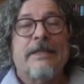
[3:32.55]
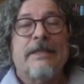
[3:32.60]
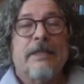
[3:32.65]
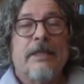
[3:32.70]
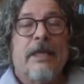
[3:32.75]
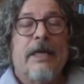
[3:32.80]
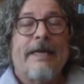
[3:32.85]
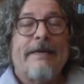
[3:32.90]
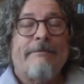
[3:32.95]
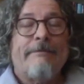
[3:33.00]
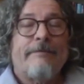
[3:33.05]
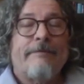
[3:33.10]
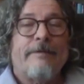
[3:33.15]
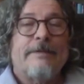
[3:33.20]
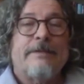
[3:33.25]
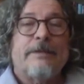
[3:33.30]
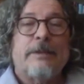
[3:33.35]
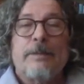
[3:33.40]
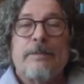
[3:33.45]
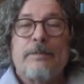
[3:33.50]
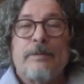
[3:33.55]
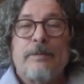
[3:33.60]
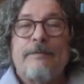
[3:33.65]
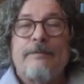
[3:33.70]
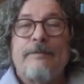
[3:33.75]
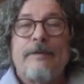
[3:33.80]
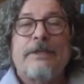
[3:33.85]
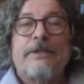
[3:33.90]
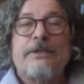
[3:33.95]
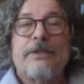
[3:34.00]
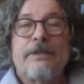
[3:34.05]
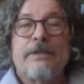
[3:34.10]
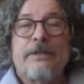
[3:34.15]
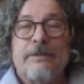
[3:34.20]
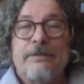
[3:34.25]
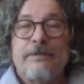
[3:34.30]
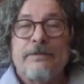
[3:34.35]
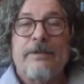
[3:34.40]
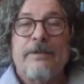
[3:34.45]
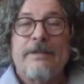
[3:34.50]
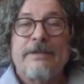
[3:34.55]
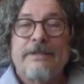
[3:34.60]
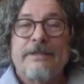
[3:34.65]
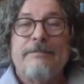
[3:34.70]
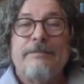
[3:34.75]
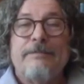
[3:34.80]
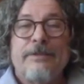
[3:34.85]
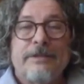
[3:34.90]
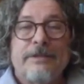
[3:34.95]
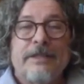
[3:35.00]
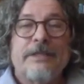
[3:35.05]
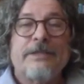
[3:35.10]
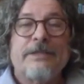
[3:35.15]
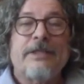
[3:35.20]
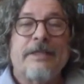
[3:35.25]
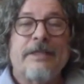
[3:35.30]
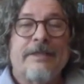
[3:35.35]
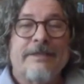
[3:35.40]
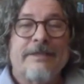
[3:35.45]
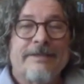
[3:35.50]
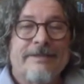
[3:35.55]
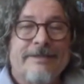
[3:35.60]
in life as a professional were as a musician.